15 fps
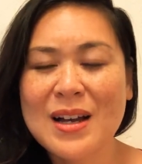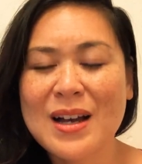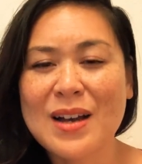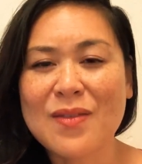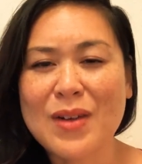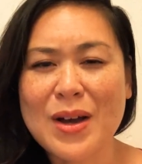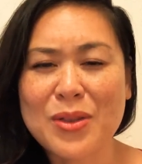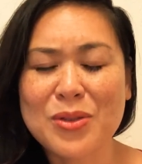I've
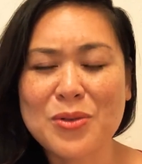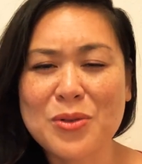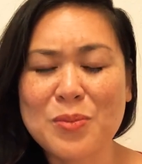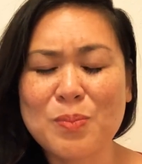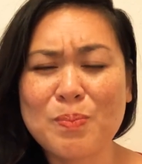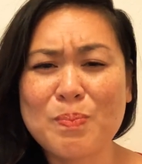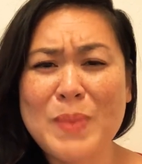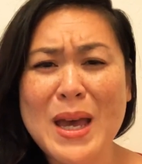gone through
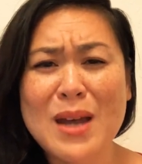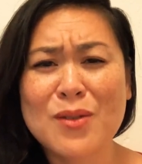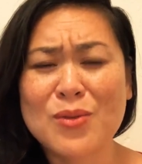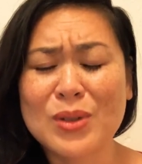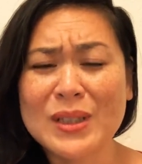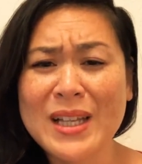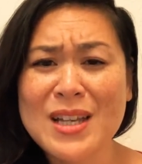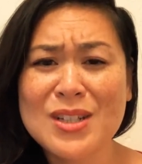bad
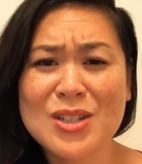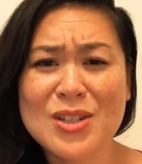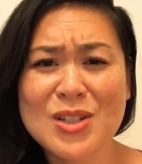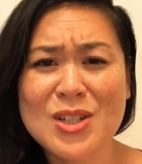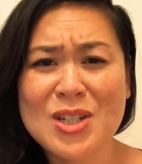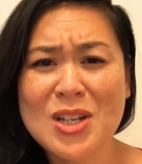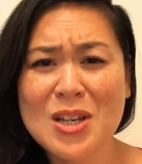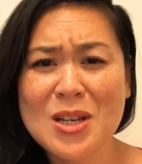
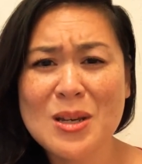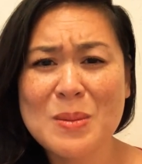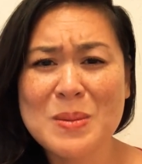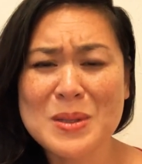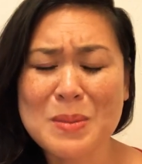relationships,